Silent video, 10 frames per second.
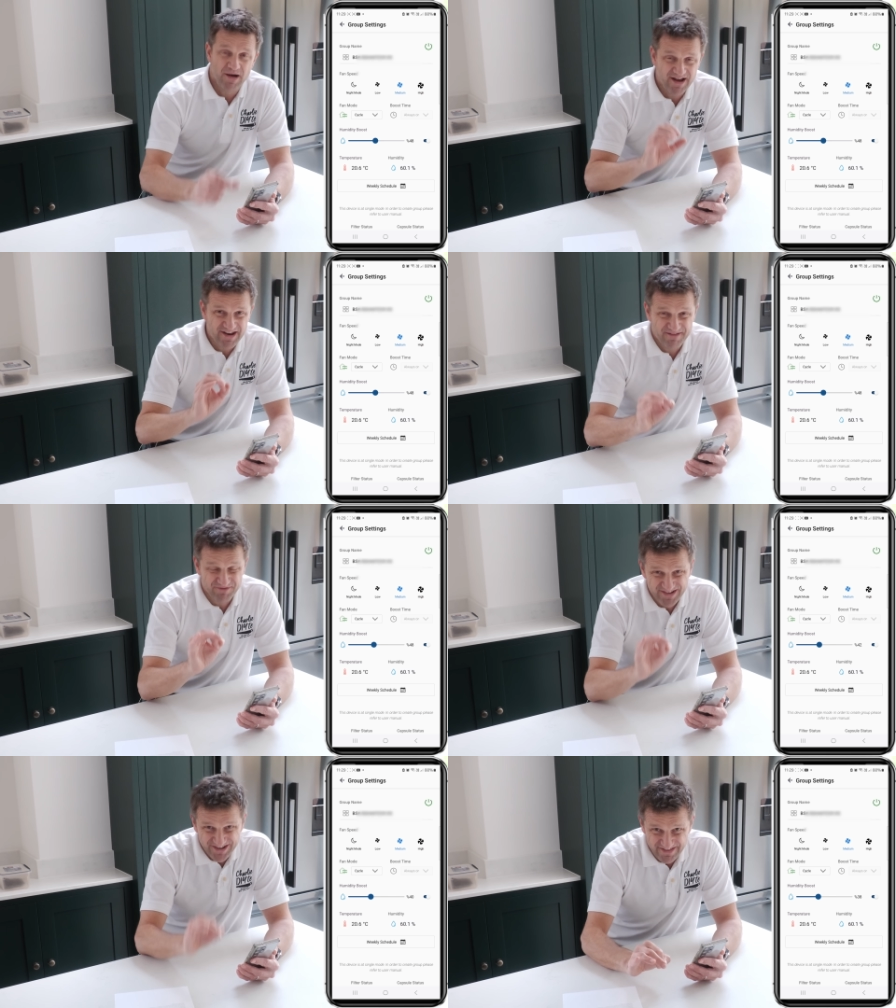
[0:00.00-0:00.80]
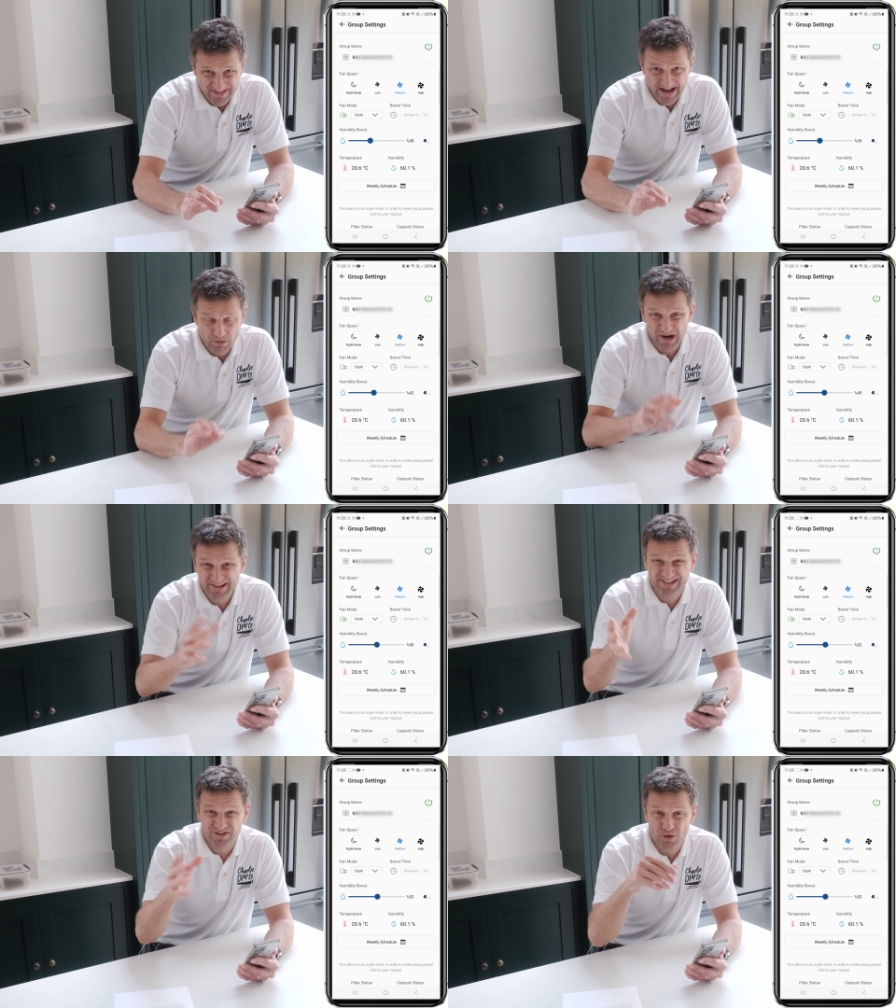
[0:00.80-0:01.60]
I haven't done that. Well, I
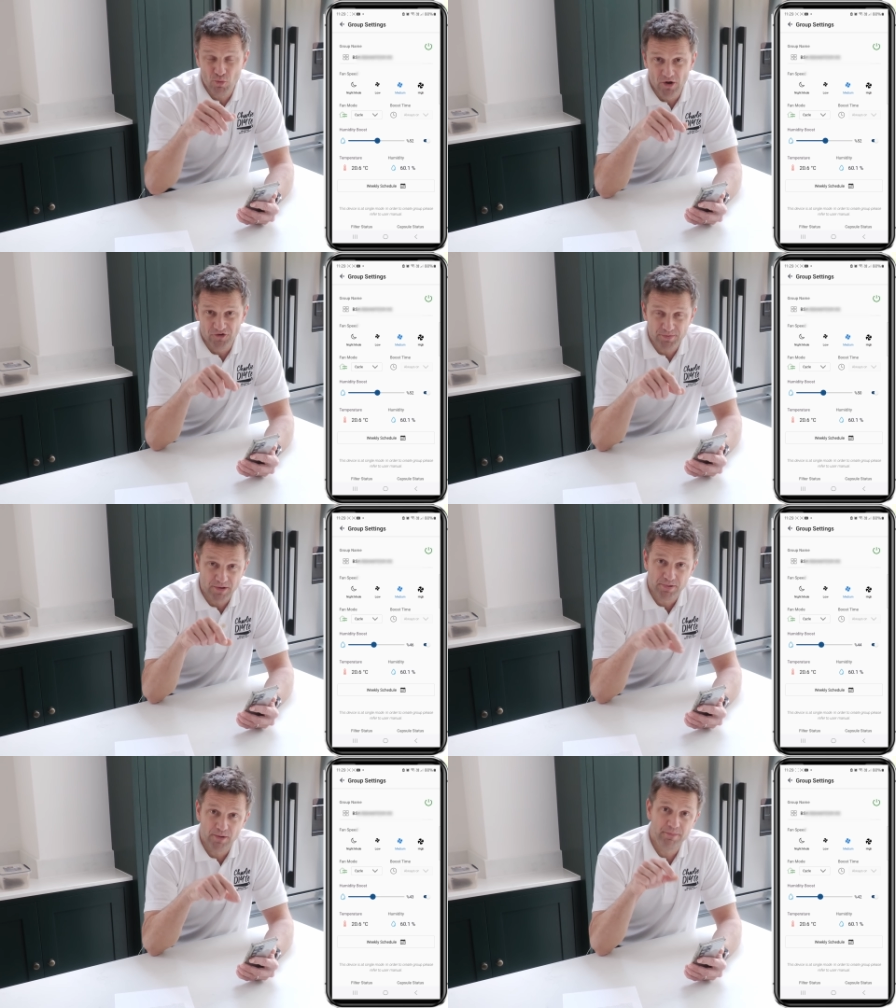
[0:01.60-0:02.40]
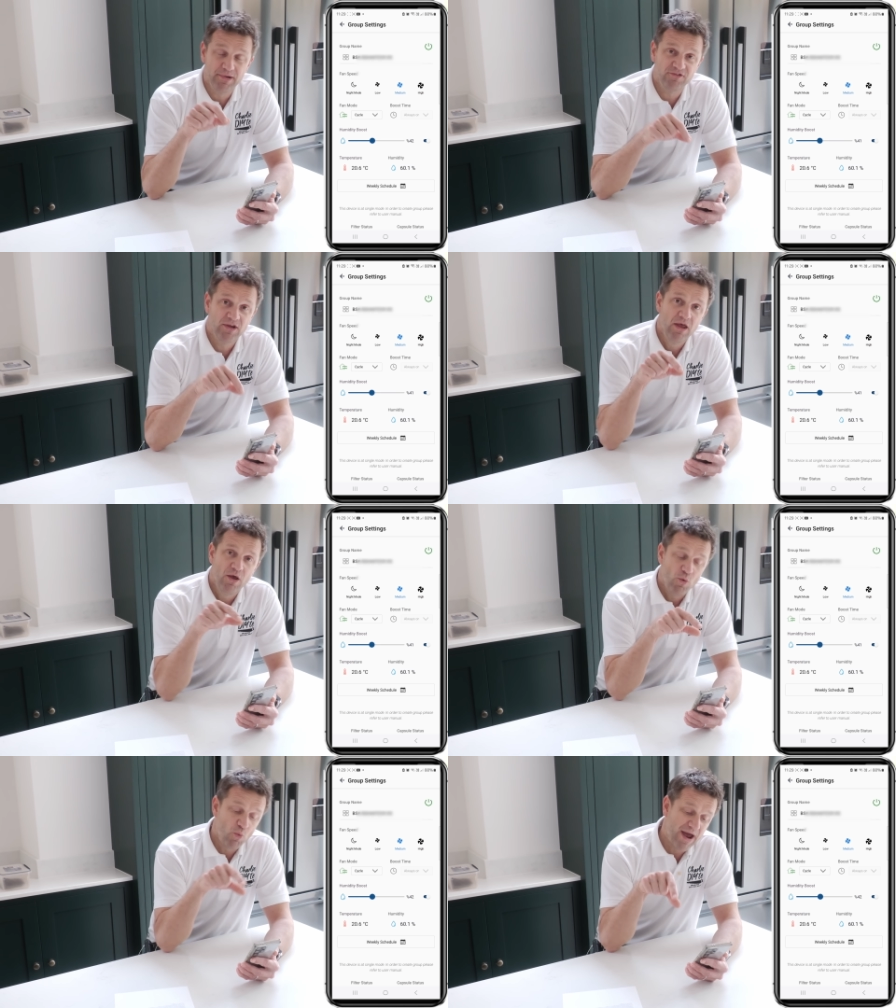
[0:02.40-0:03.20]
did do it once, but the problem is
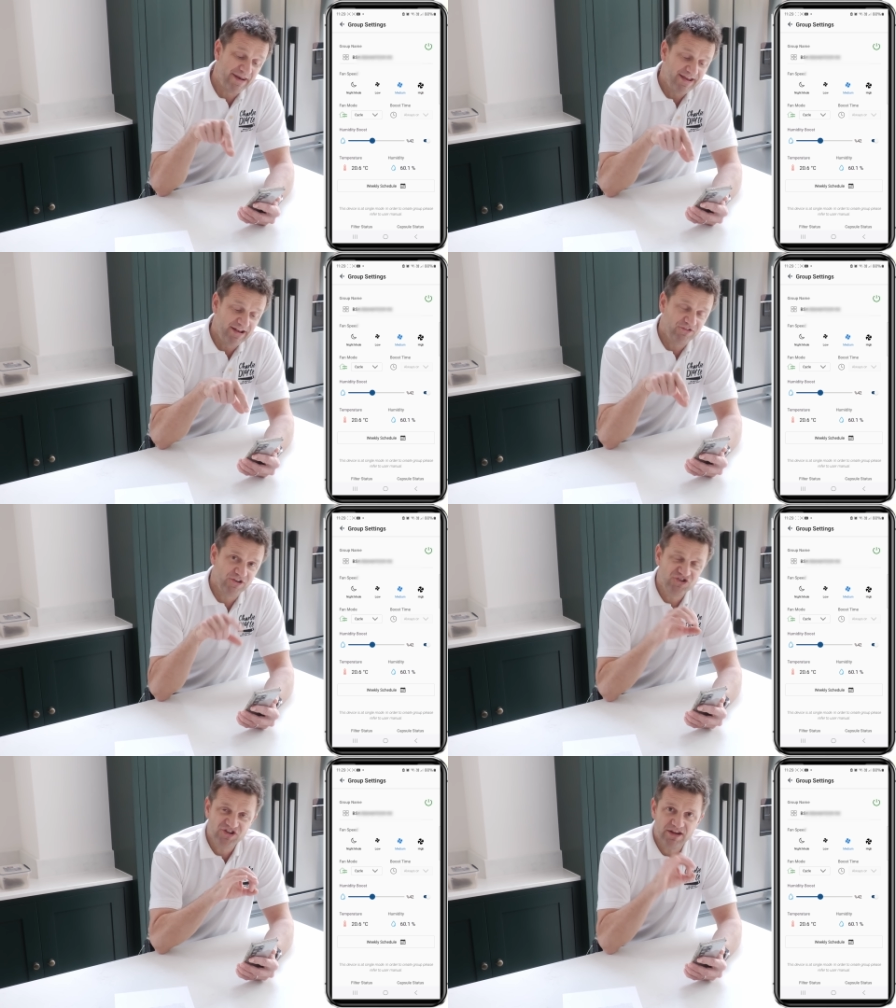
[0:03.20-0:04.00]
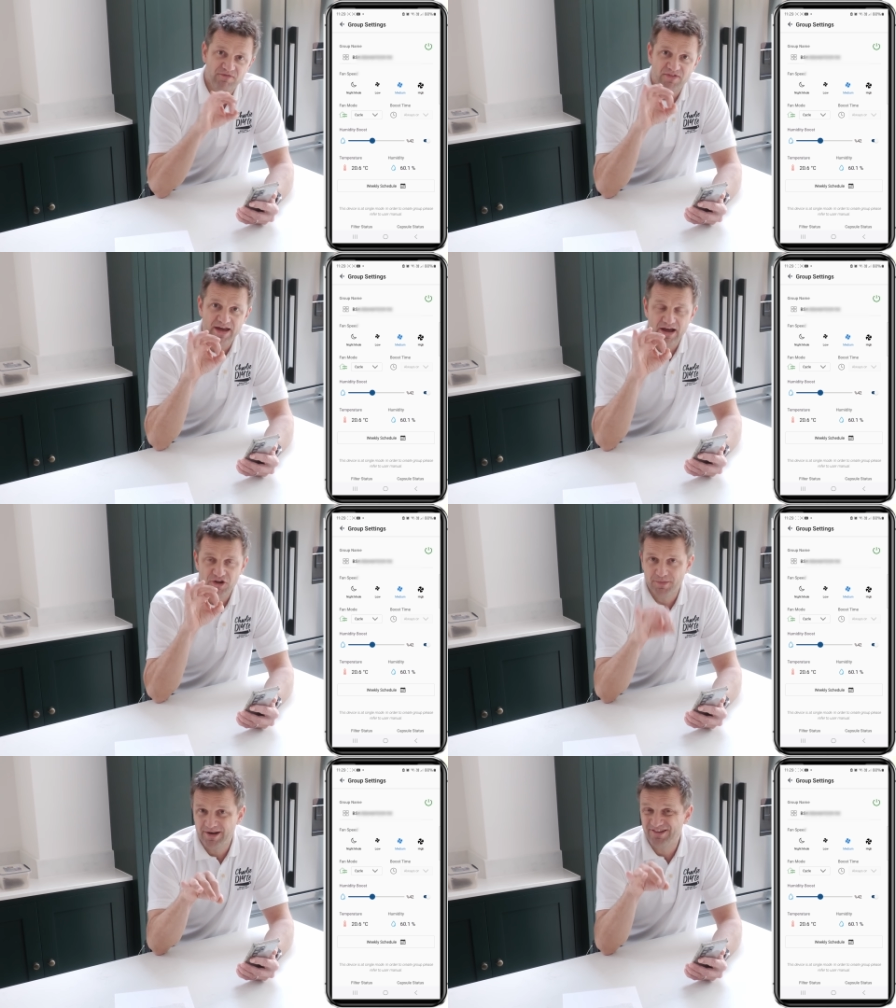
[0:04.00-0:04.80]
when it's achieved that
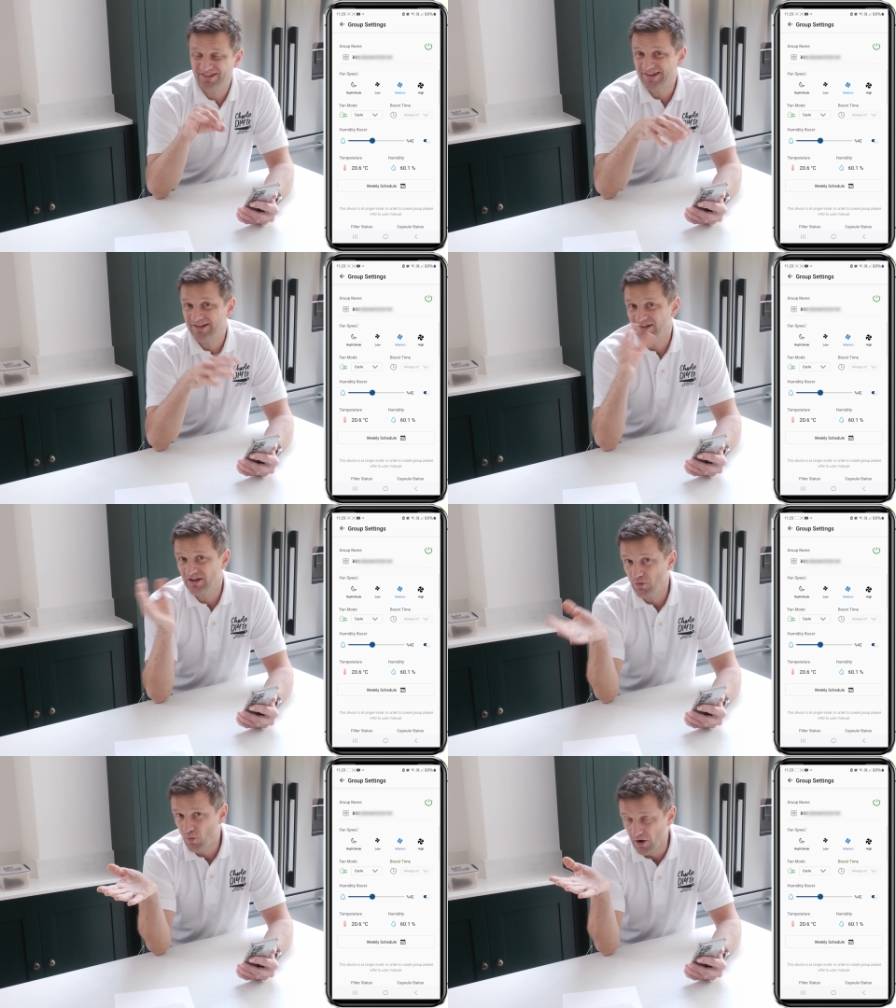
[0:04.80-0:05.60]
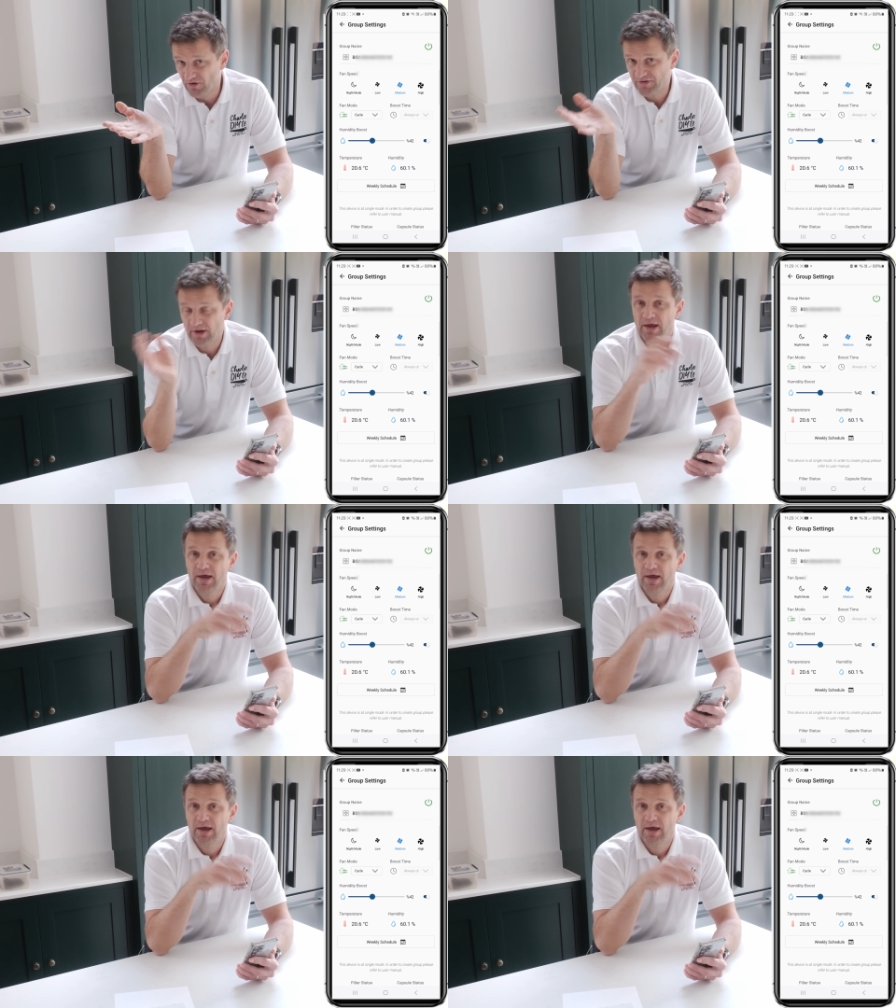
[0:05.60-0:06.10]
humidity setting you want,